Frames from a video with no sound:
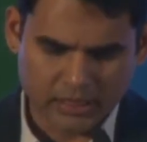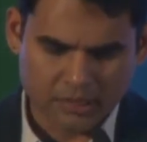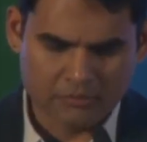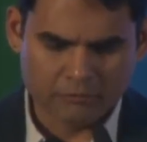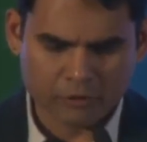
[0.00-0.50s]

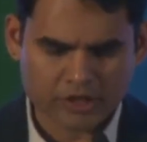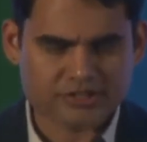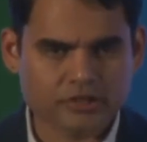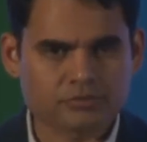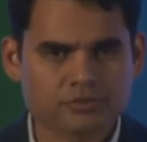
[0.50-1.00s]
Before I
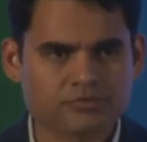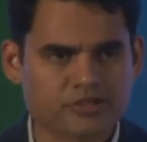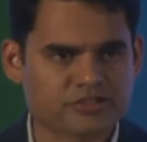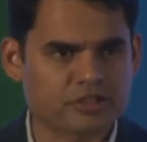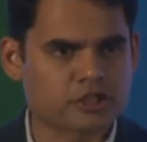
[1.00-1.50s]
start with the
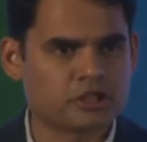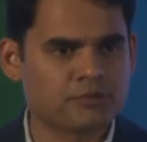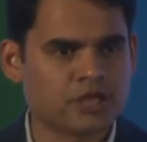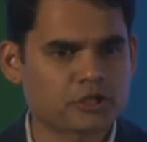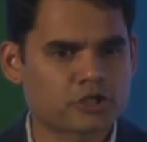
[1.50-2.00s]
presentation, let
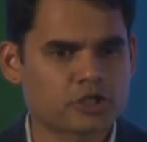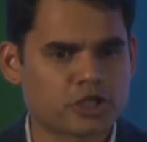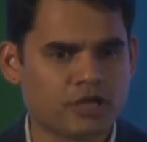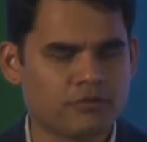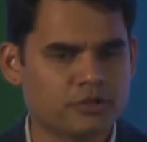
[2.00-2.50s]
me actually
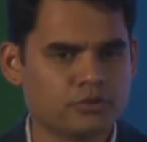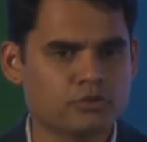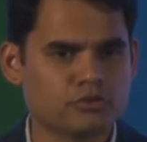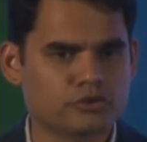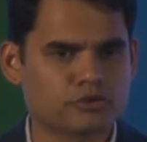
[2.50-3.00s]
share with
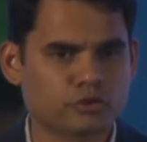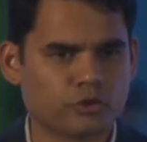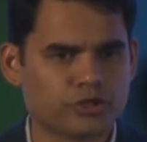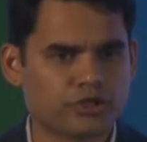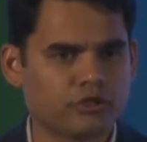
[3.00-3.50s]
you the
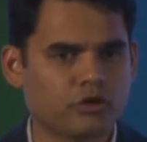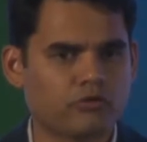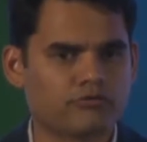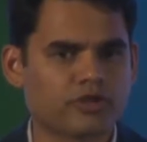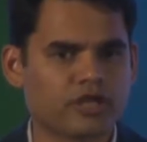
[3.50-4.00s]
story
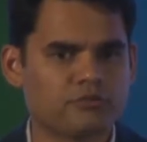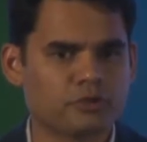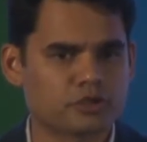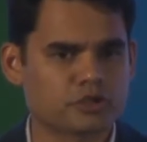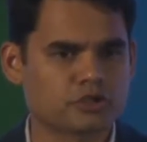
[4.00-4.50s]
of a
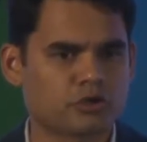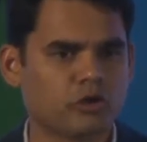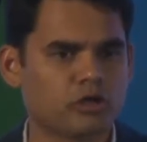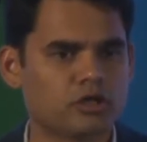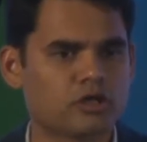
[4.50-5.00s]
beautician
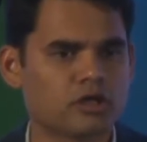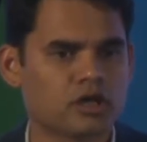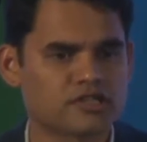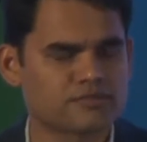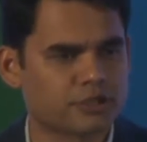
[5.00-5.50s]
called
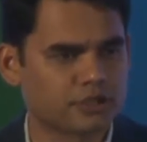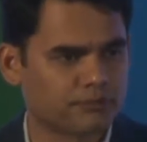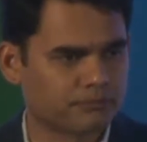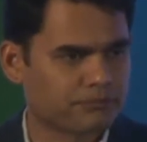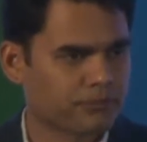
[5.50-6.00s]
Hasmita.
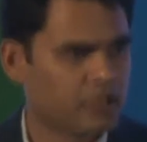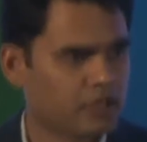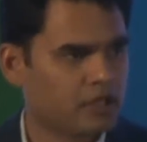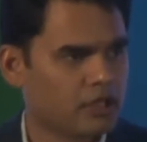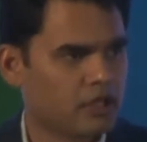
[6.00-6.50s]

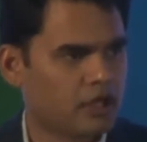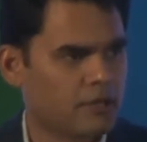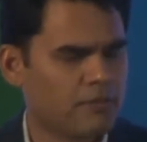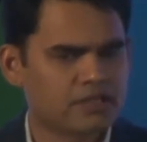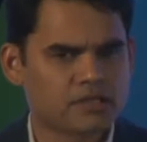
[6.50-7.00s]

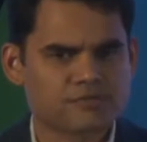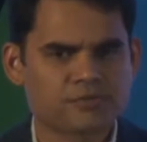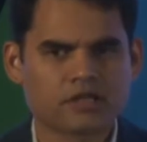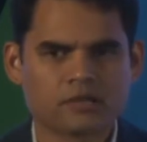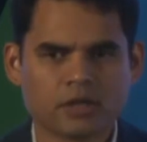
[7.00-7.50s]
I met
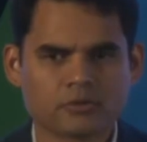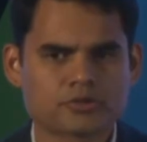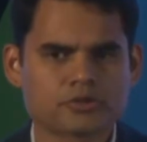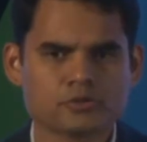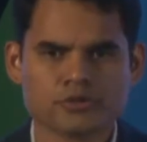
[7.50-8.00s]
Hasmita
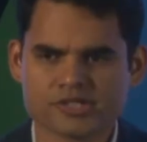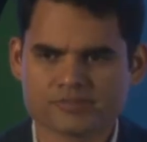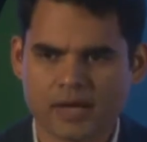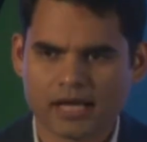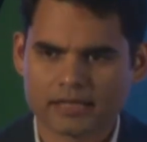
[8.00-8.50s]
about 2 years
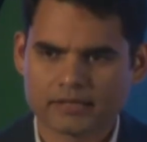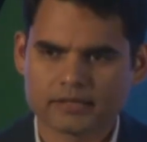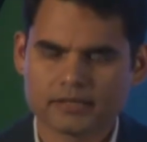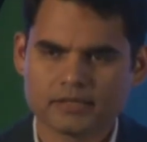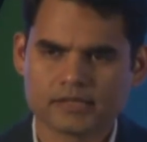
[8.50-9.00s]
back.
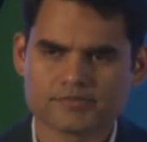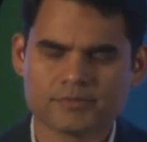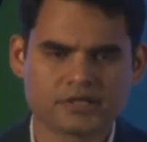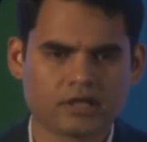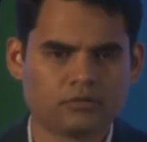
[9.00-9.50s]

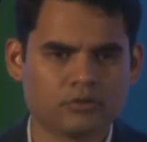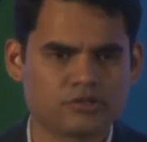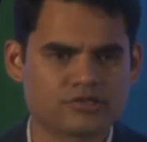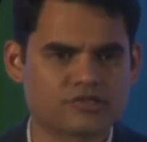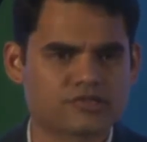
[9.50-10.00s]
Hasmita
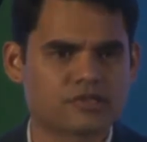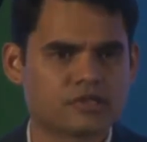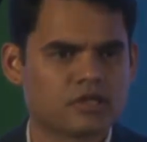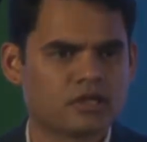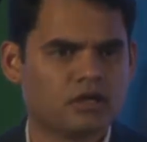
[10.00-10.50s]
was
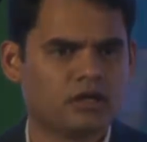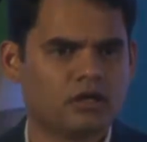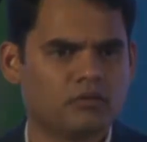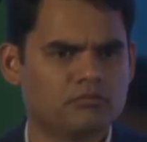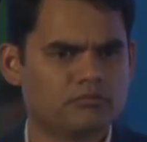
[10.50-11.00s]

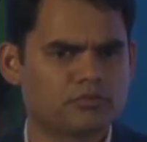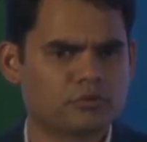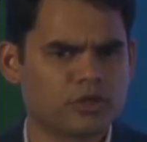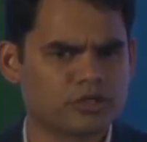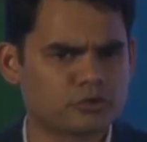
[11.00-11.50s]
a
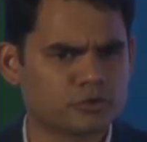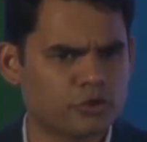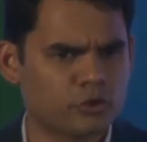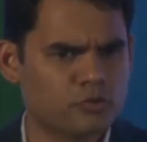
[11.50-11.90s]
22-year-old